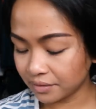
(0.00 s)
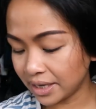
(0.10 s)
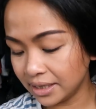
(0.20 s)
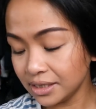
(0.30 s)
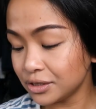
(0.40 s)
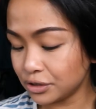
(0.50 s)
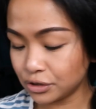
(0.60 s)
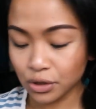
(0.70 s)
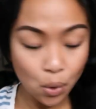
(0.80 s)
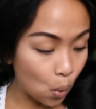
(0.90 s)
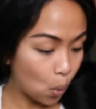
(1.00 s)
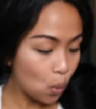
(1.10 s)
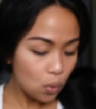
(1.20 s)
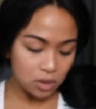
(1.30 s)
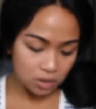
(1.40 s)
Alrighty,
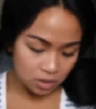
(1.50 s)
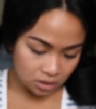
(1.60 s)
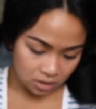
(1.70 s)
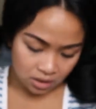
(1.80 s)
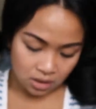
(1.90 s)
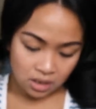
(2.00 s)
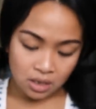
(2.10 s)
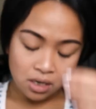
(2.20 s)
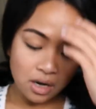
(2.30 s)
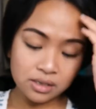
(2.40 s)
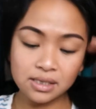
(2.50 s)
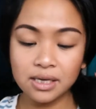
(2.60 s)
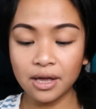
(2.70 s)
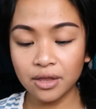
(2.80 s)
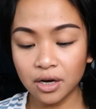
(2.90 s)
so
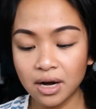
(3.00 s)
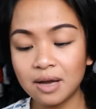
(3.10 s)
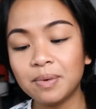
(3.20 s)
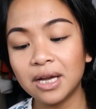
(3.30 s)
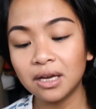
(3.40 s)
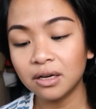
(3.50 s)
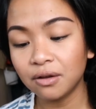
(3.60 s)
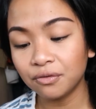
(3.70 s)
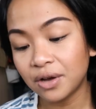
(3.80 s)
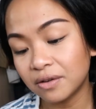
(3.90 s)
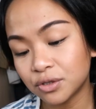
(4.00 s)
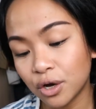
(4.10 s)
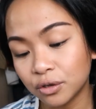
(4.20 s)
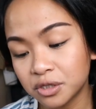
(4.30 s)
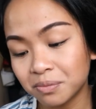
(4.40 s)
altogether, I paid
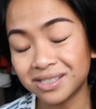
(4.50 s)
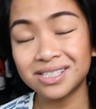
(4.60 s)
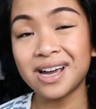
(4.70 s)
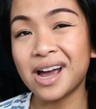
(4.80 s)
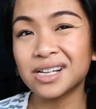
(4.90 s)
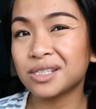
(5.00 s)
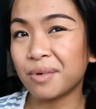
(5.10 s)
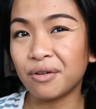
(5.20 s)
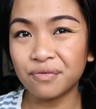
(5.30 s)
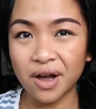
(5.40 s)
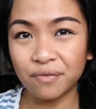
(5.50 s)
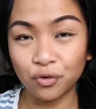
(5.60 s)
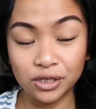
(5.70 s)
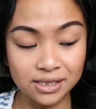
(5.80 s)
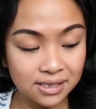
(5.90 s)
$5 plus tax, about
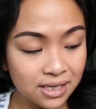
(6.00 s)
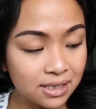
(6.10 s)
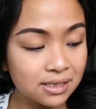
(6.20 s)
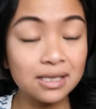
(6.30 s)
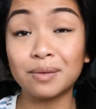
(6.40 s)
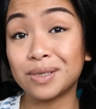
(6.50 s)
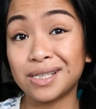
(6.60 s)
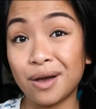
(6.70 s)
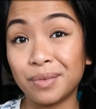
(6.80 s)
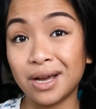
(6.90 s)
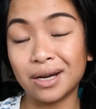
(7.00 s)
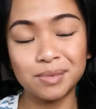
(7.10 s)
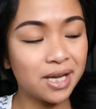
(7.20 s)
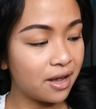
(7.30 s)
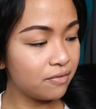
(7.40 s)
$546. Let me see how many
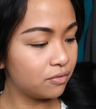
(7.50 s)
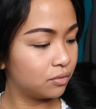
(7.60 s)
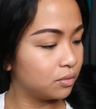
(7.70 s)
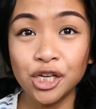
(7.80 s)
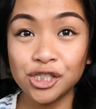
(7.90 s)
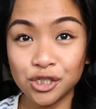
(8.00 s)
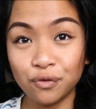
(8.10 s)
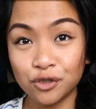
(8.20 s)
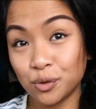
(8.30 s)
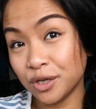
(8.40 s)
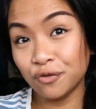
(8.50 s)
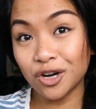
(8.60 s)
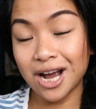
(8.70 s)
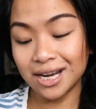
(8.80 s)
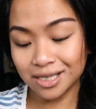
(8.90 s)
items I have. So for
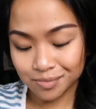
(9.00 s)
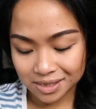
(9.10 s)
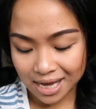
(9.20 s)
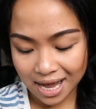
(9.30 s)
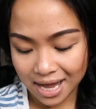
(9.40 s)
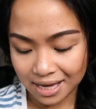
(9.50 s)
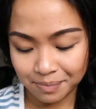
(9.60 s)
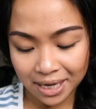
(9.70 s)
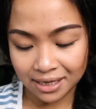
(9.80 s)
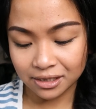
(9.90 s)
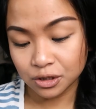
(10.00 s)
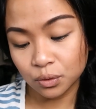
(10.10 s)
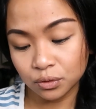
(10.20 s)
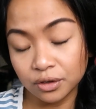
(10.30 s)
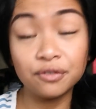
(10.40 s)
24 items, I paid a
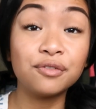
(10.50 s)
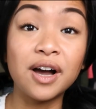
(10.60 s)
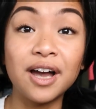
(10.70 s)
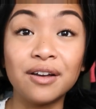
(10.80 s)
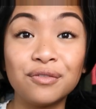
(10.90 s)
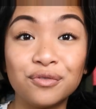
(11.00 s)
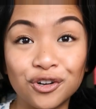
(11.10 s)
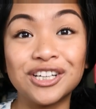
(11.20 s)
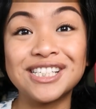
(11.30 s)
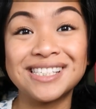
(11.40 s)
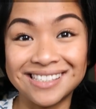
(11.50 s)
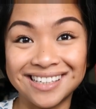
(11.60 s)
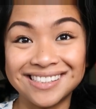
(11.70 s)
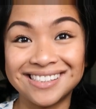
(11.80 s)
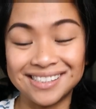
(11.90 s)
total of
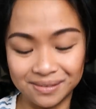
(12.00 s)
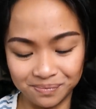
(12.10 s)
$546.